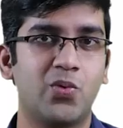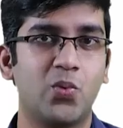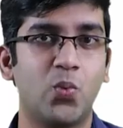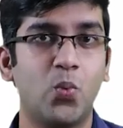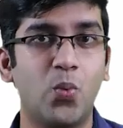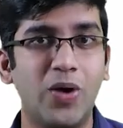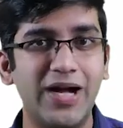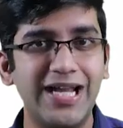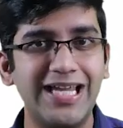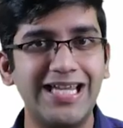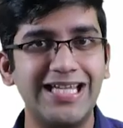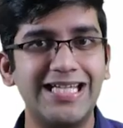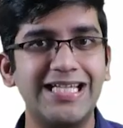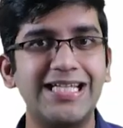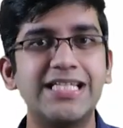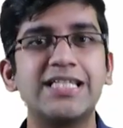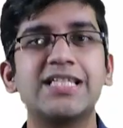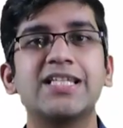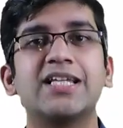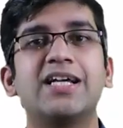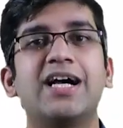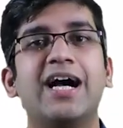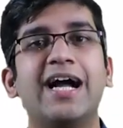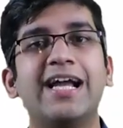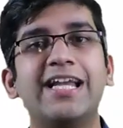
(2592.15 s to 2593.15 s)
Why
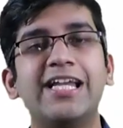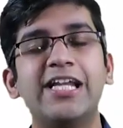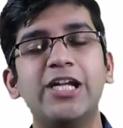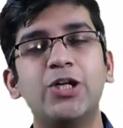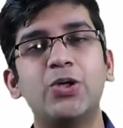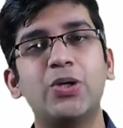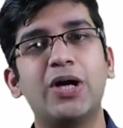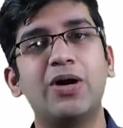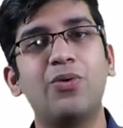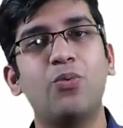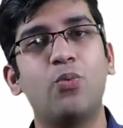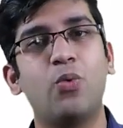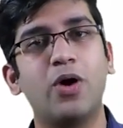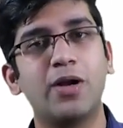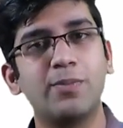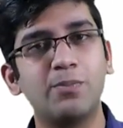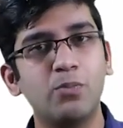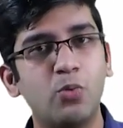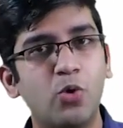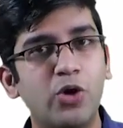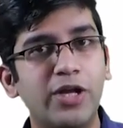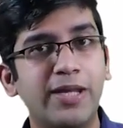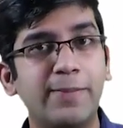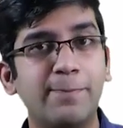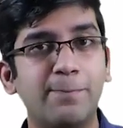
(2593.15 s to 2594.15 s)
is I need to have one
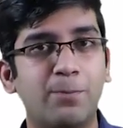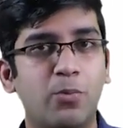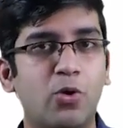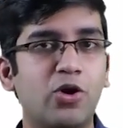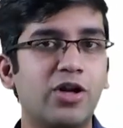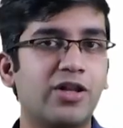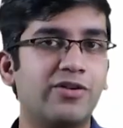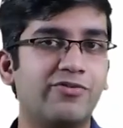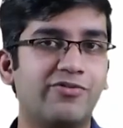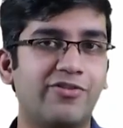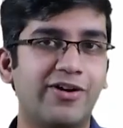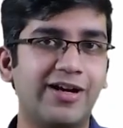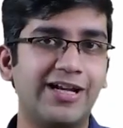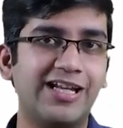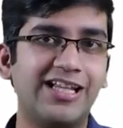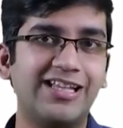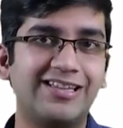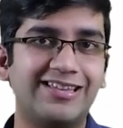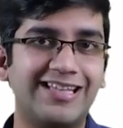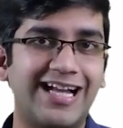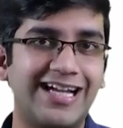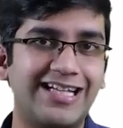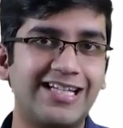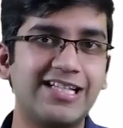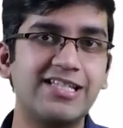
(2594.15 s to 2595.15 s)
more important finding,
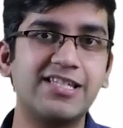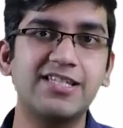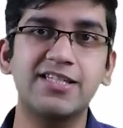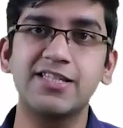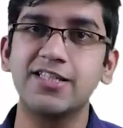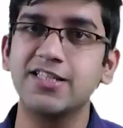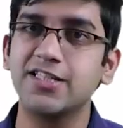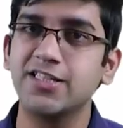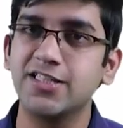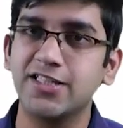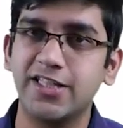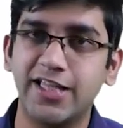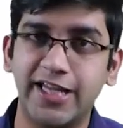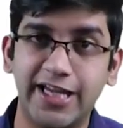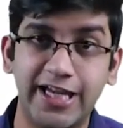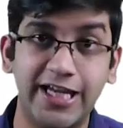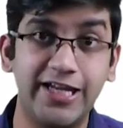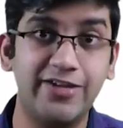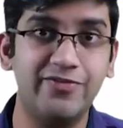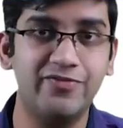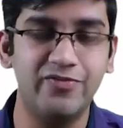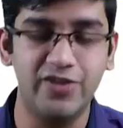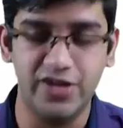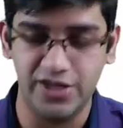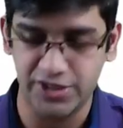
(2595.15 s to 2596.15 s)
that is
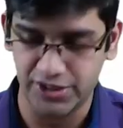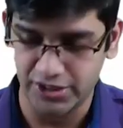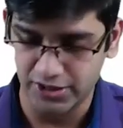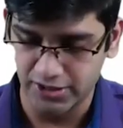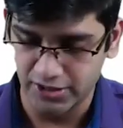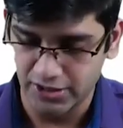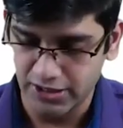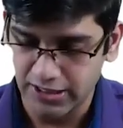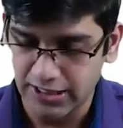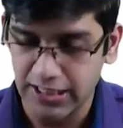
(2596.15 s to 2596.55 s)
invasion.